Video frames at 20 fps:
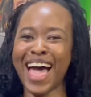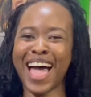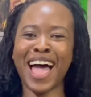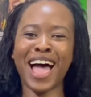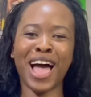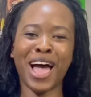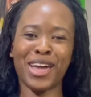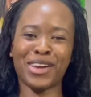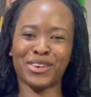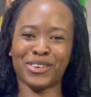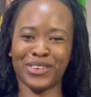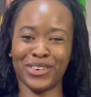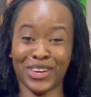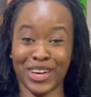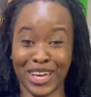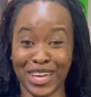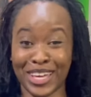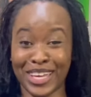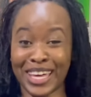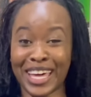sure. But
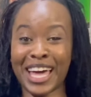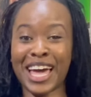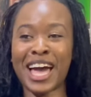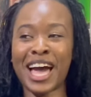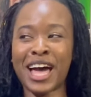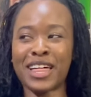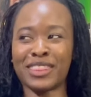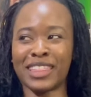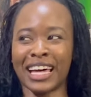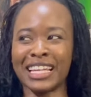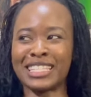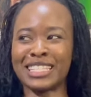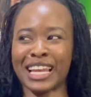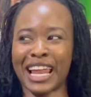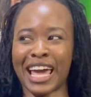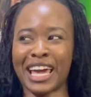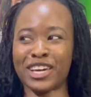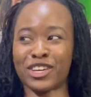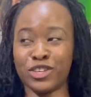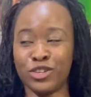but, but, but I
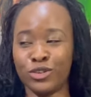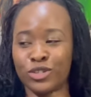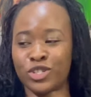mentioned like you